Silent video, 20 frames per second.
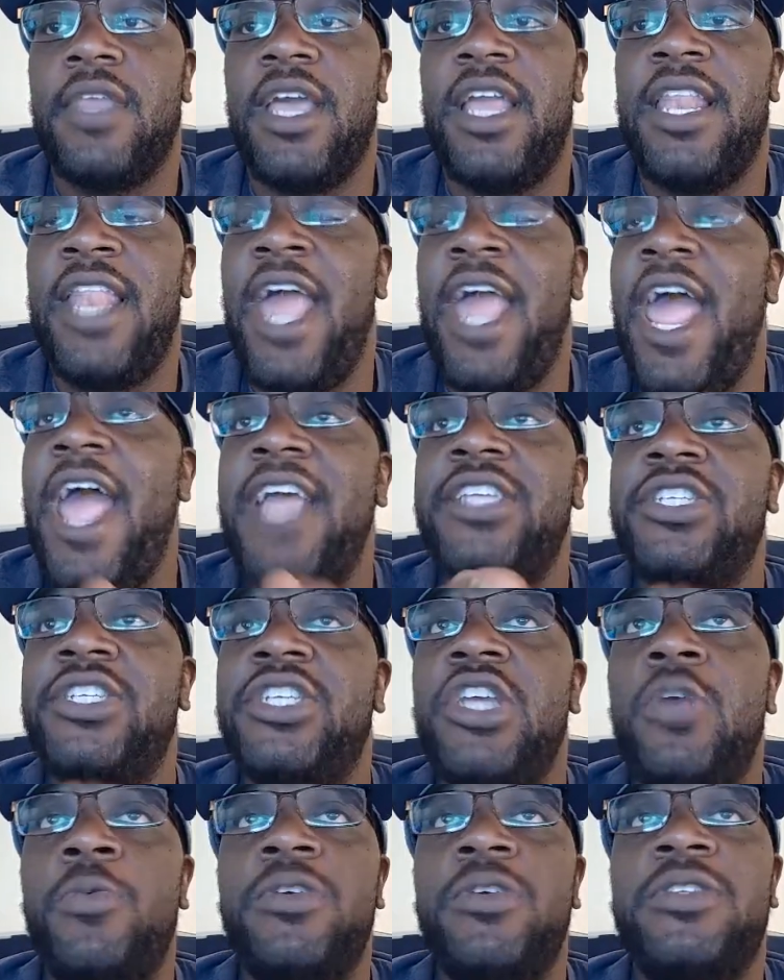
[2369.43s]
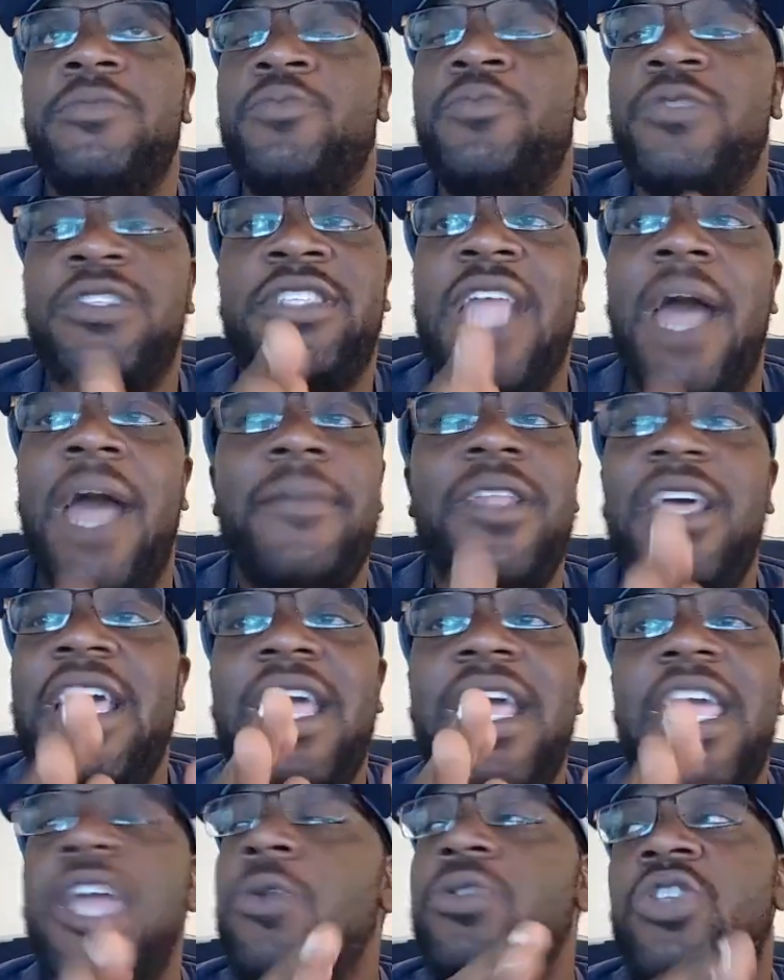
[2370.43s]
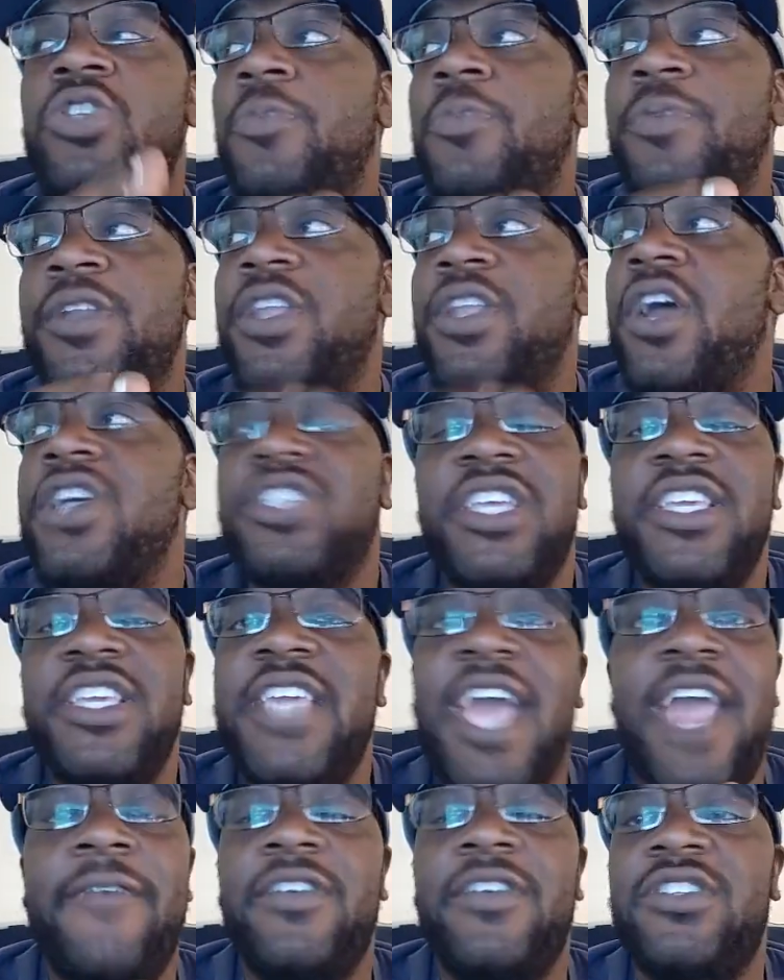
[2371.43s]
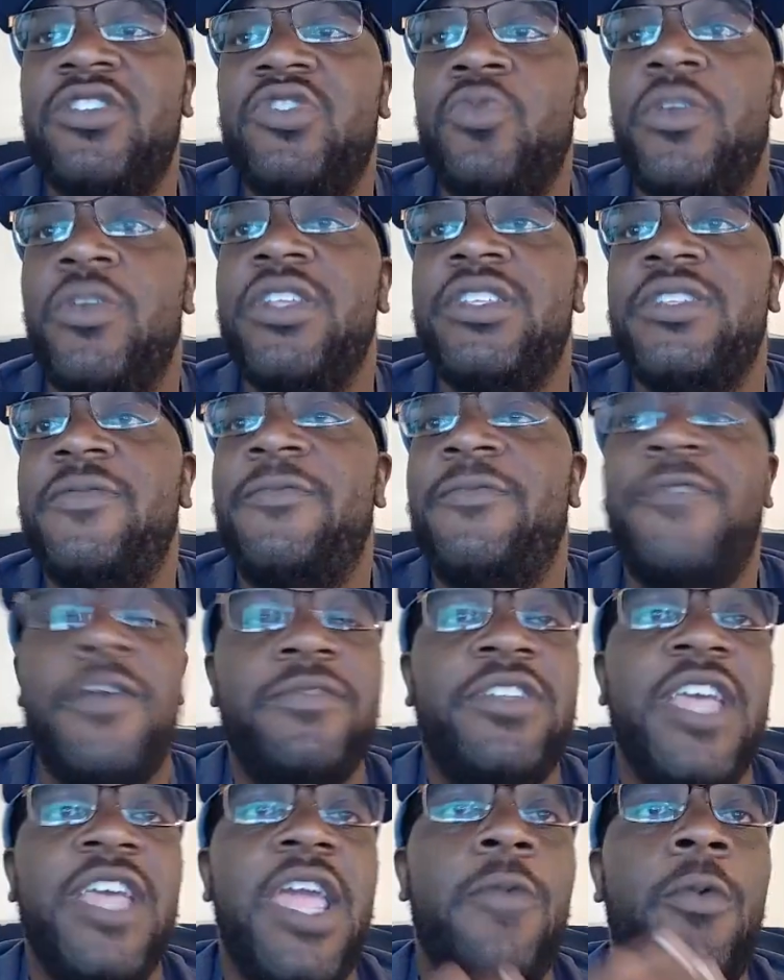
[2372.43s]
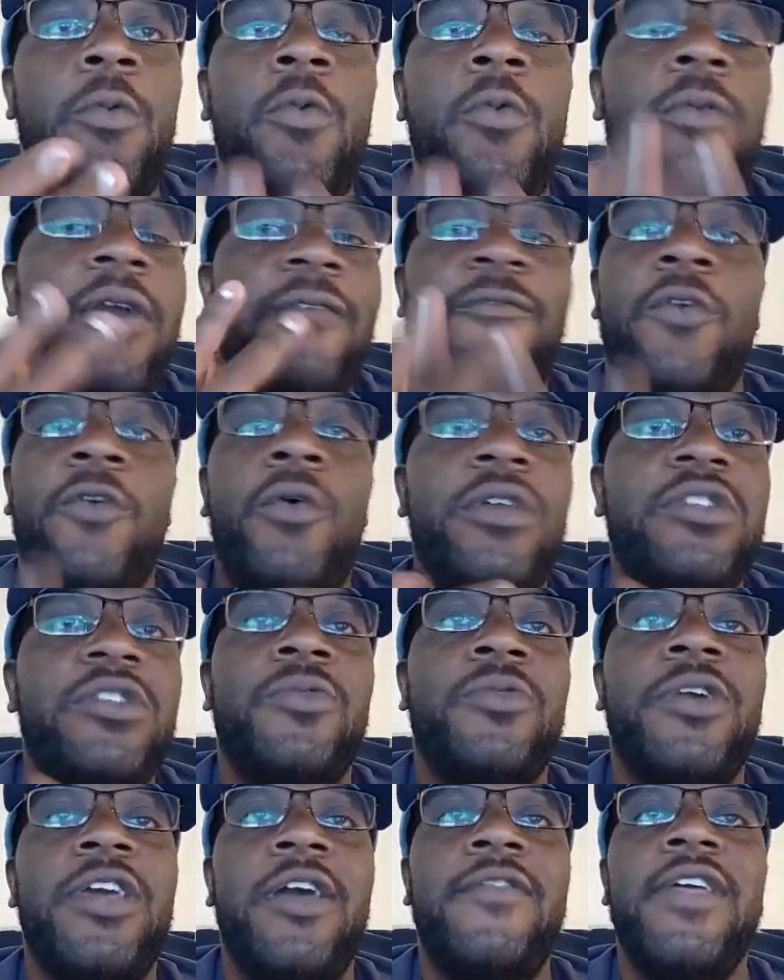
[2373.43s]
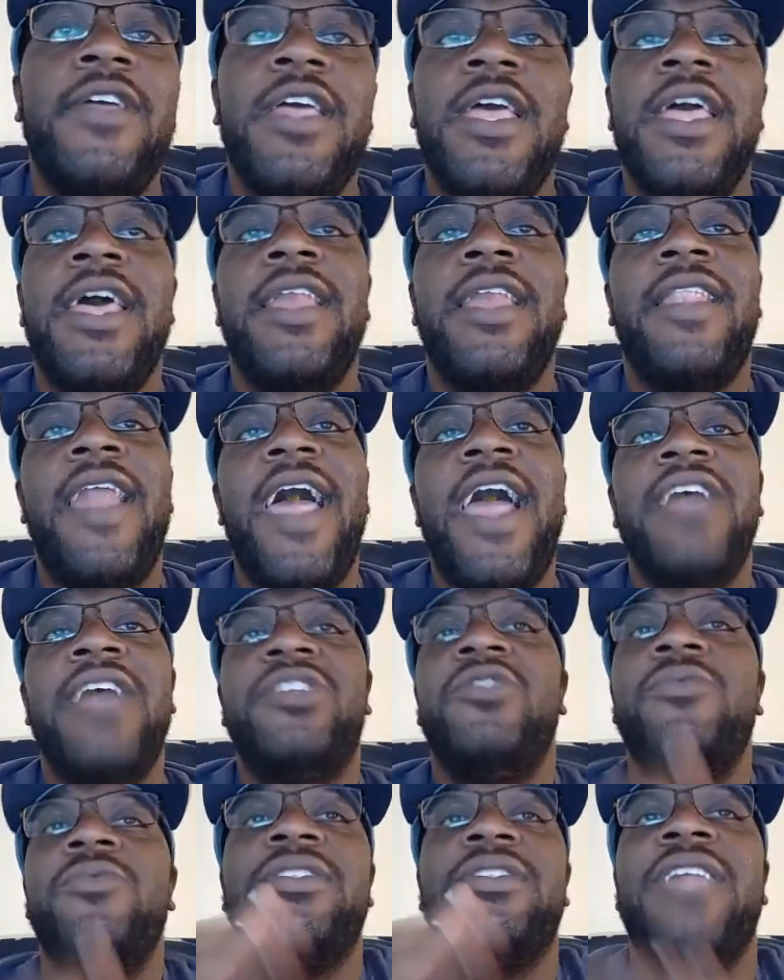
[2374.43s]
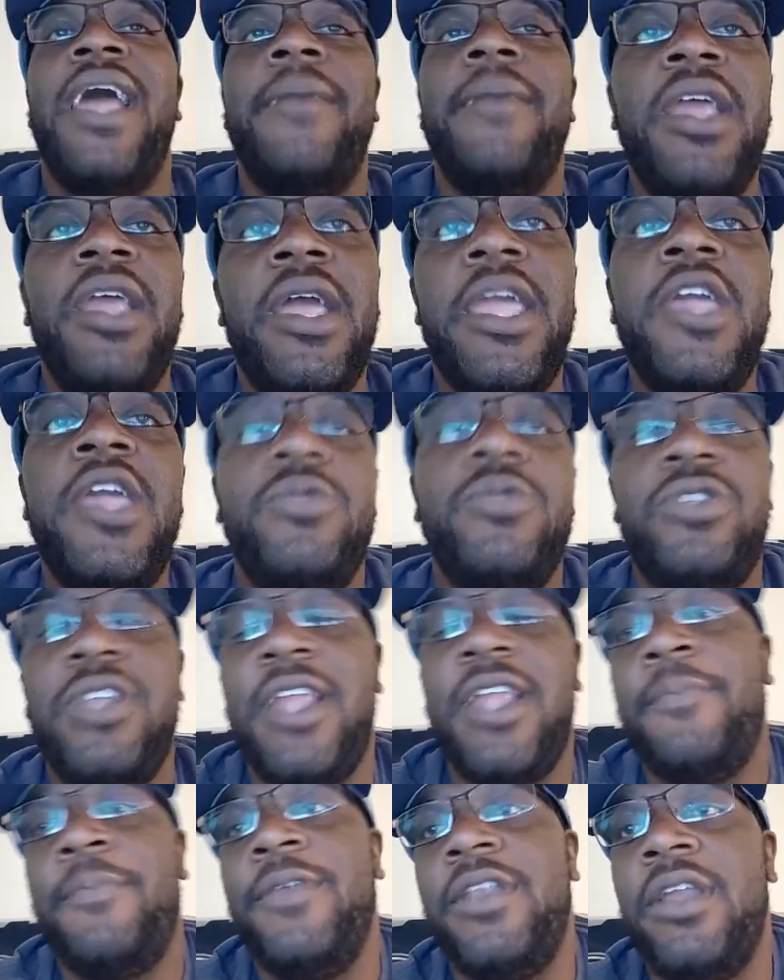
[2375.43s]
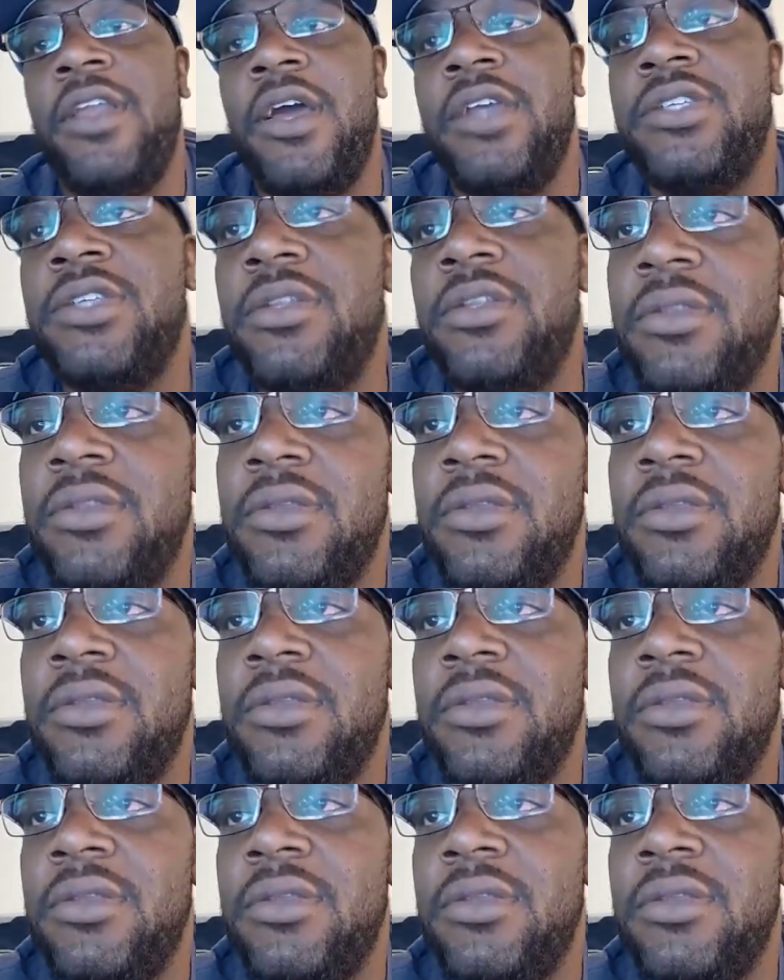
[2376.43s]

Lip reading: Last year was damn near equal to the production he gave us in 2015 when we went 4-12. Last year was damn near equal to that production.